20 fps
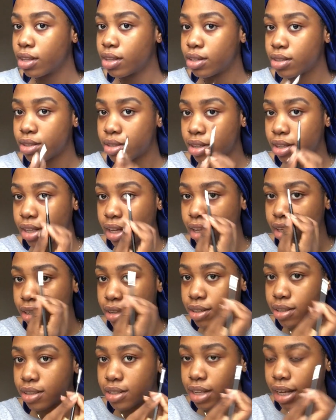so that it
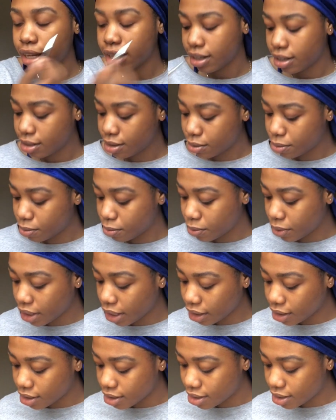looks like when
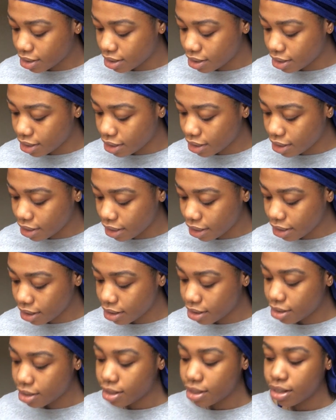I conceal it,
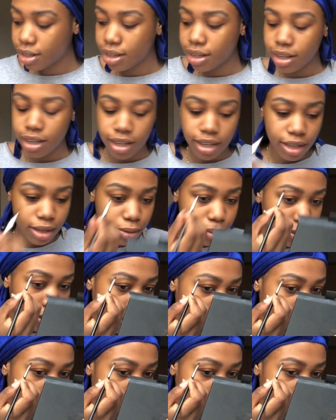it will